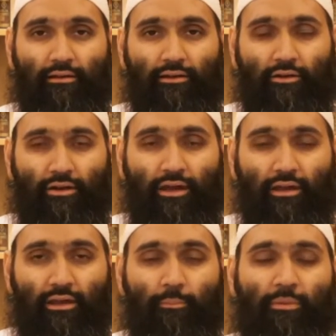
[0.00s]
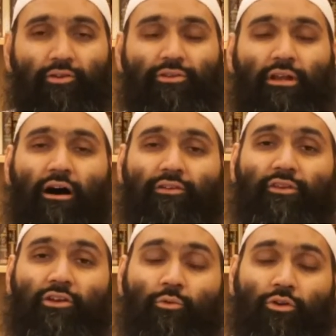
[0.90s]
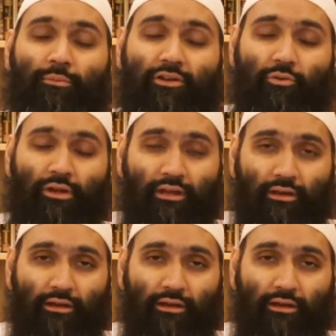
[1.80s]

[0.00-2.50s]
Okay? Because the last thing you want to be doing